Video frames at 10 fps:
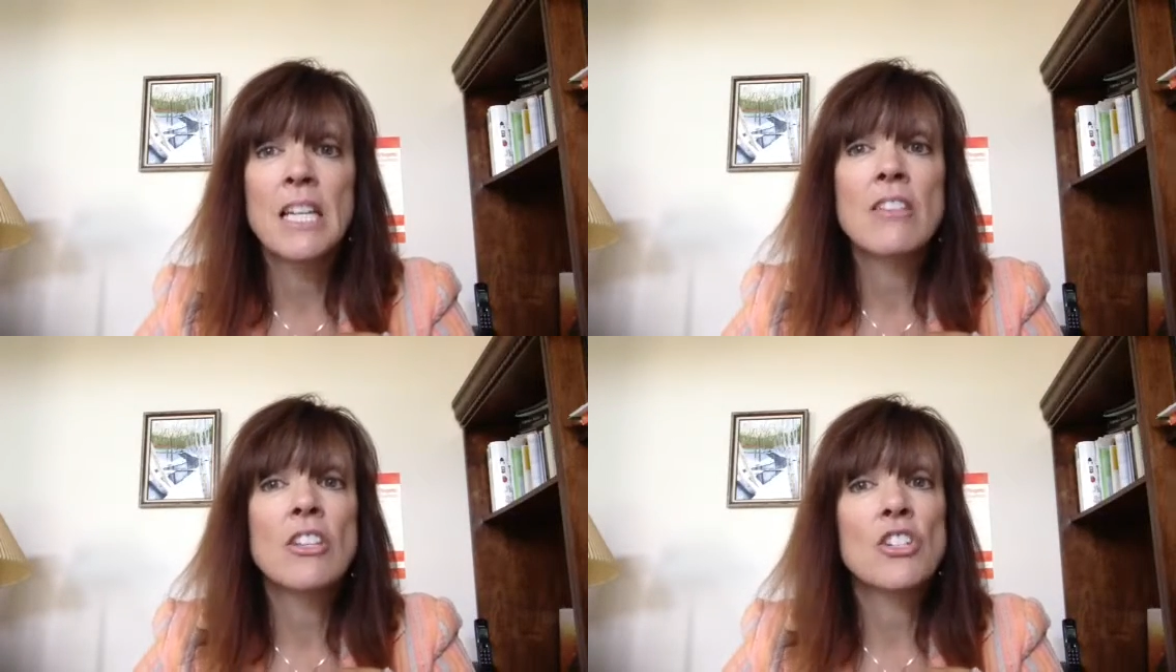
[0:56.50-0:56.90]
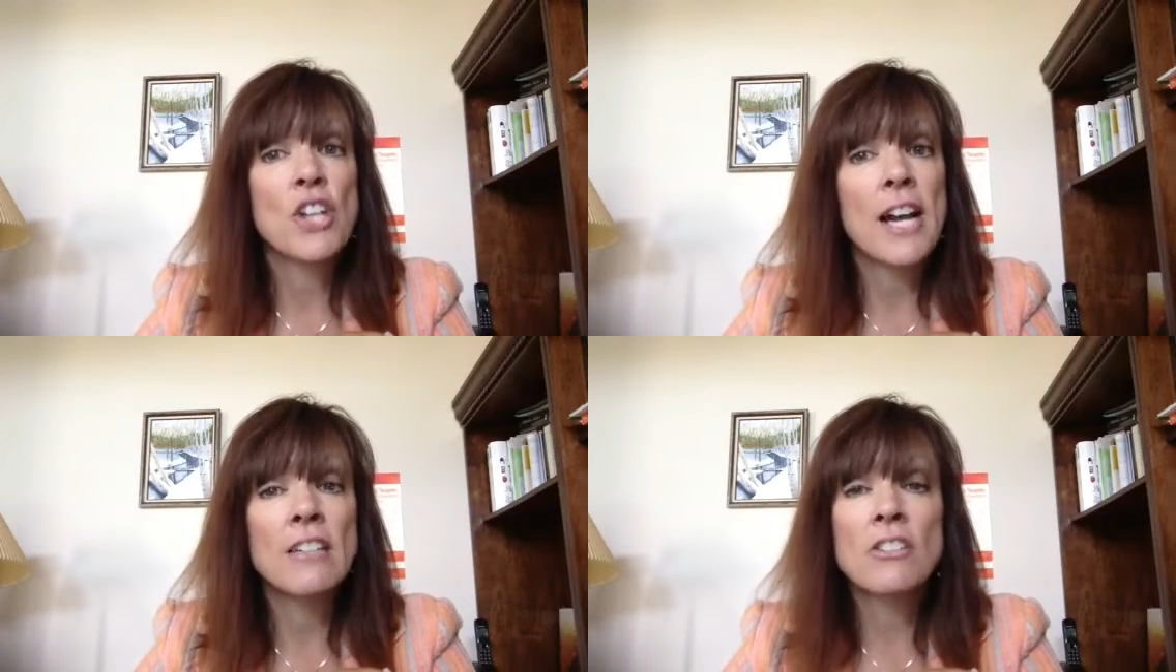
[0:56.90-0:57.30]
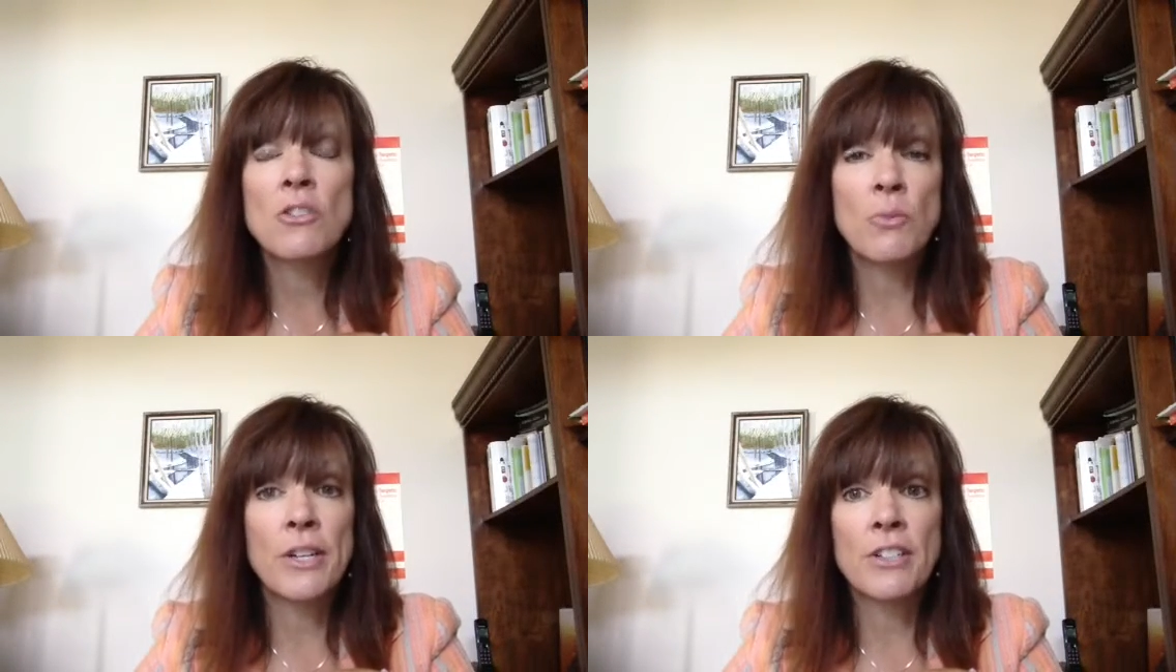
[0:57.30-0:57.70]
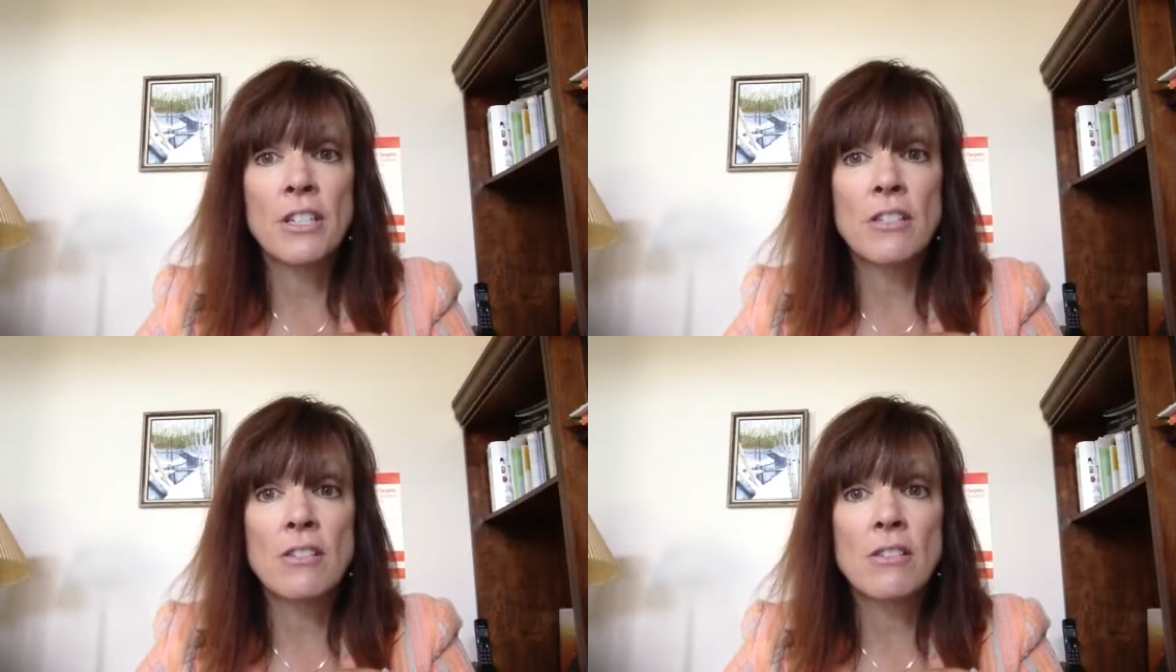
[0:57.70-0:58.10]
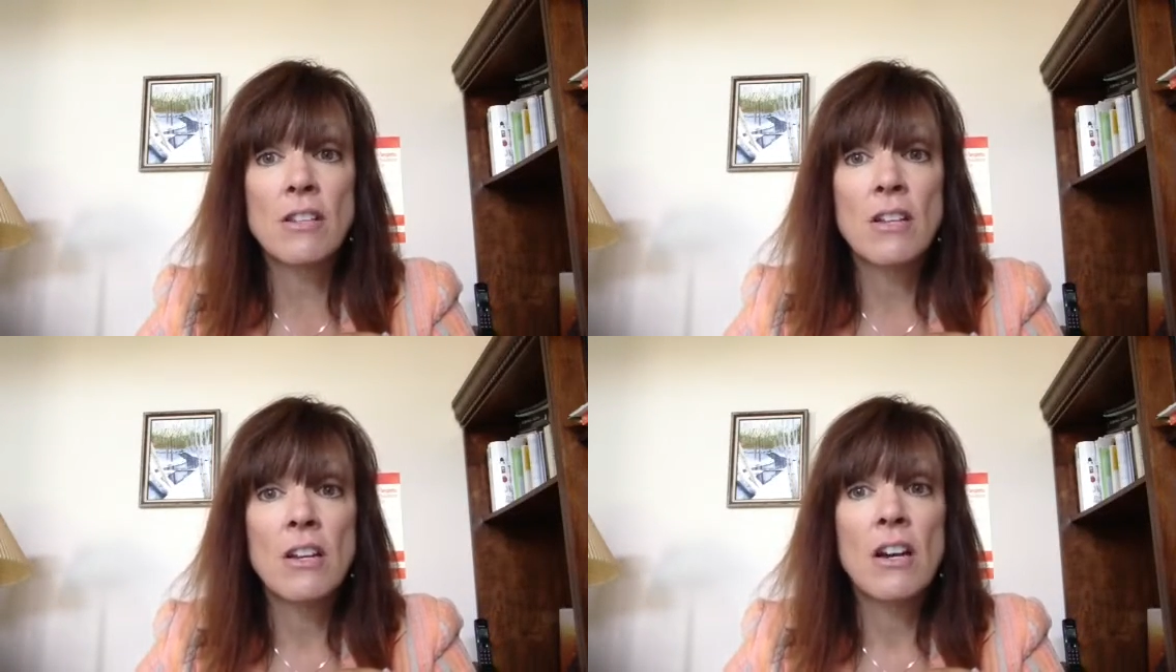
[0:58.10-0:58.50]
The child's
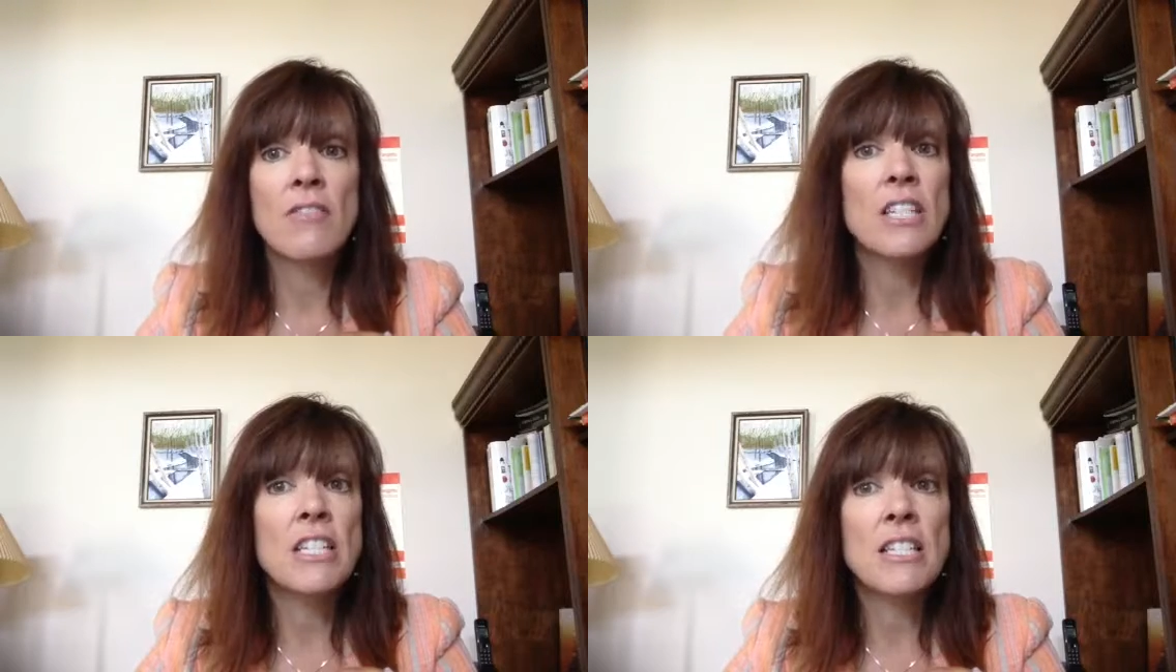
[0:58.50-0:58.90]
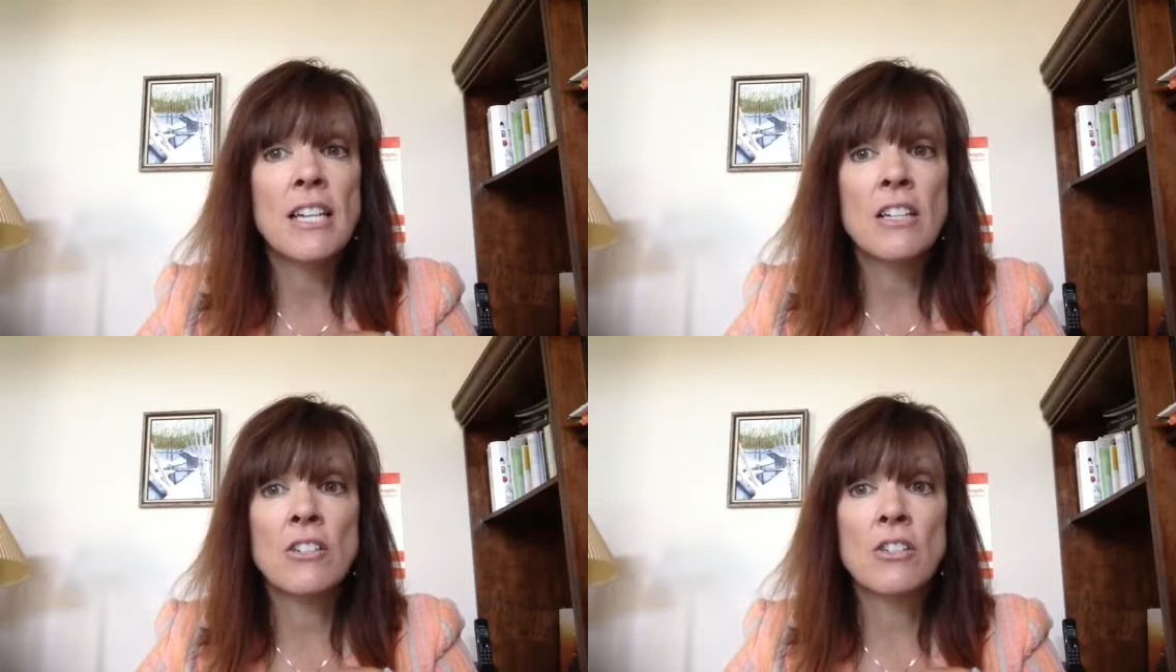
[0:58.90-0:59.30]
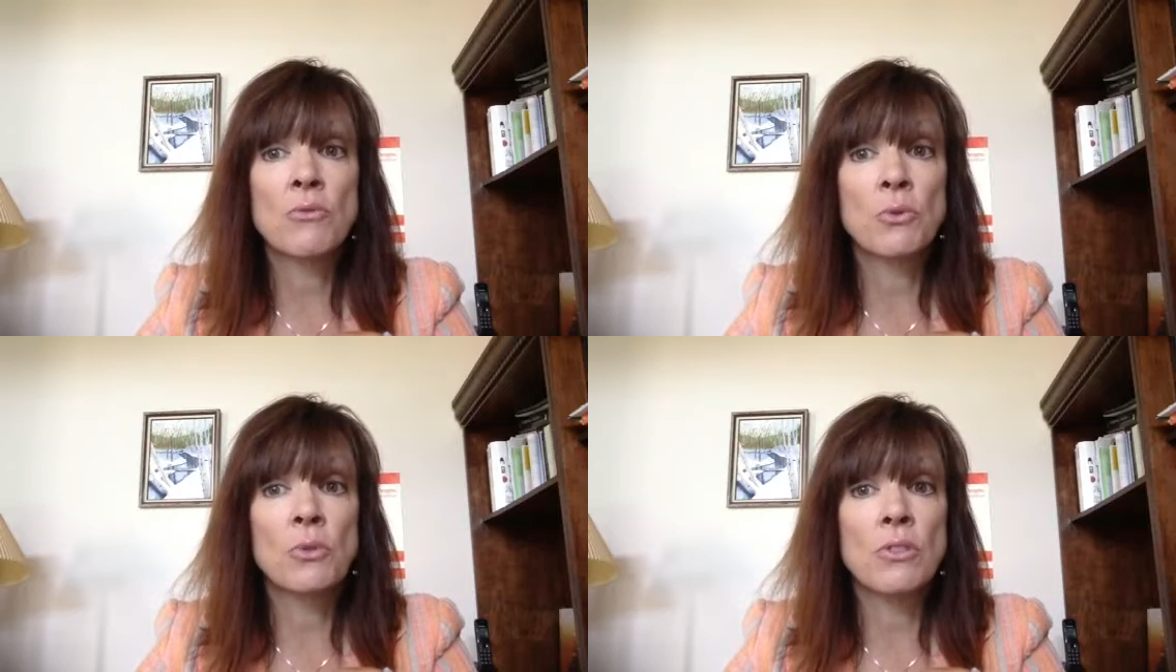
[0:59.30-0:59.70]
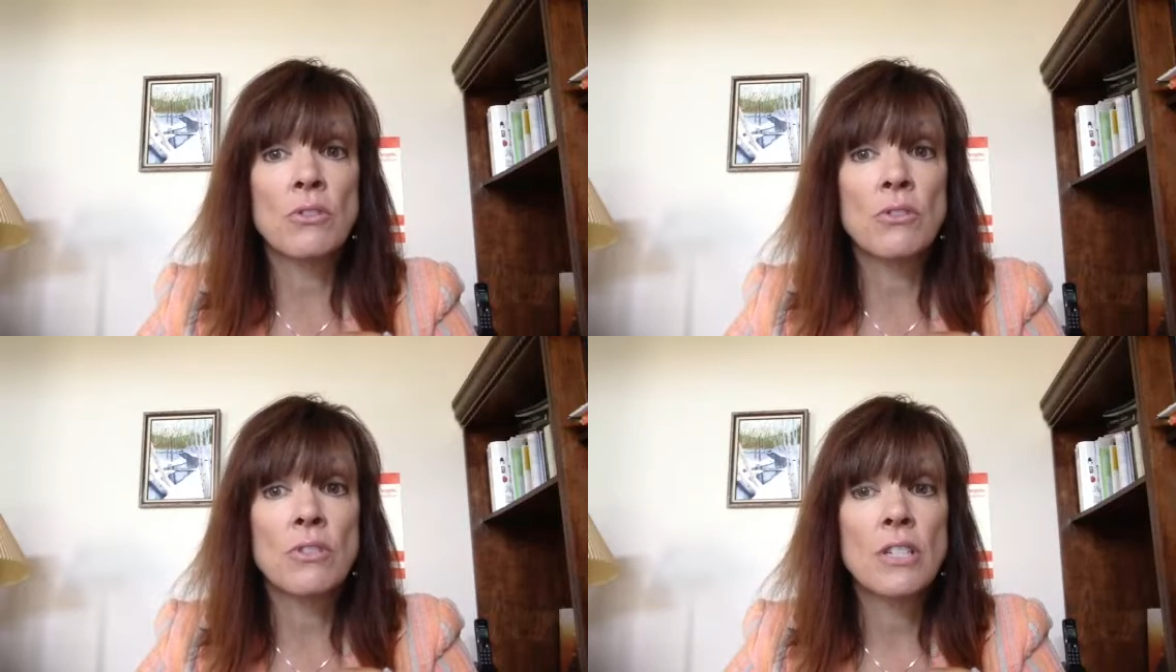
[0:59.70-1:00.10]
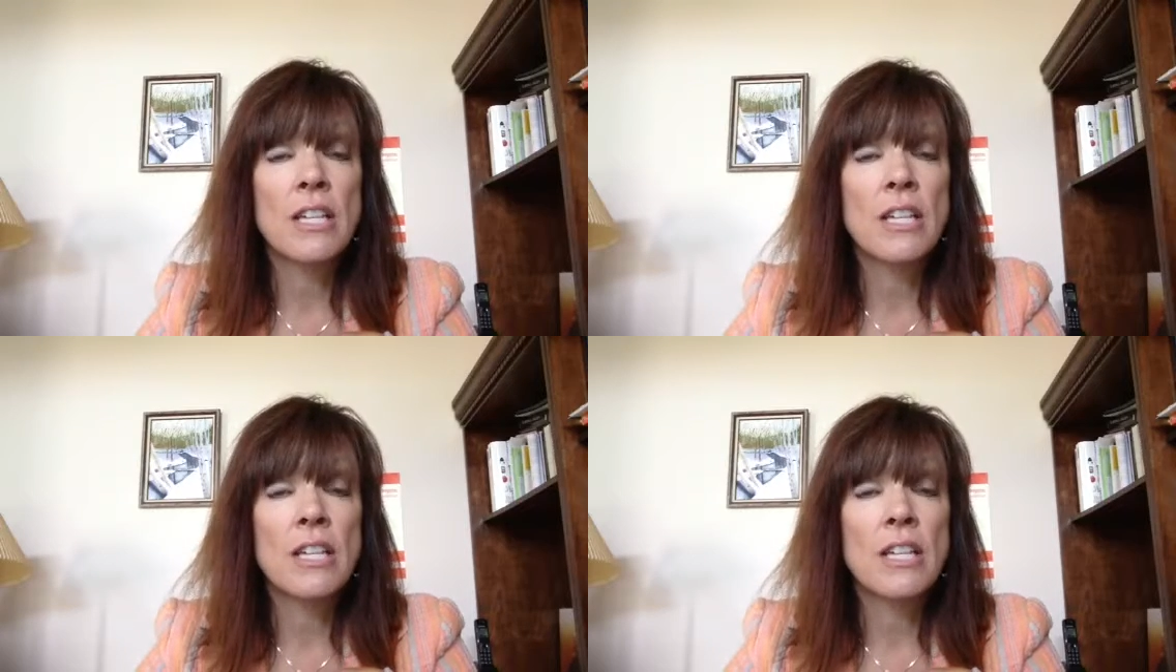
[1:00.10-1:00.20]
awareness of details and rules,